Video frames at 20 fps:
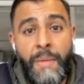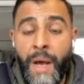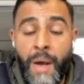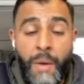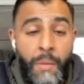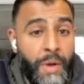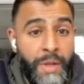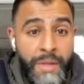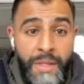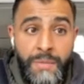I
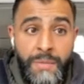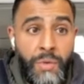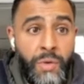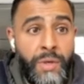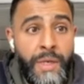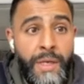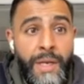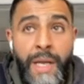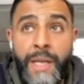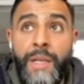work this
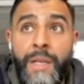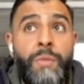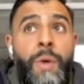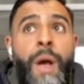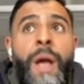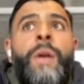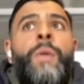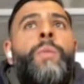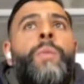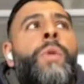morning. I
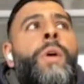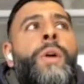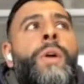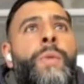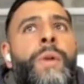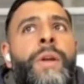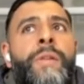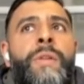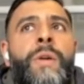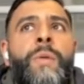can
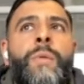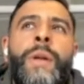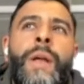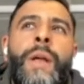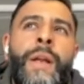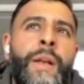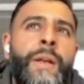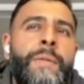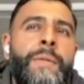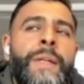work whenever I want.
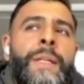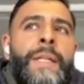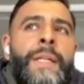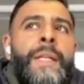And then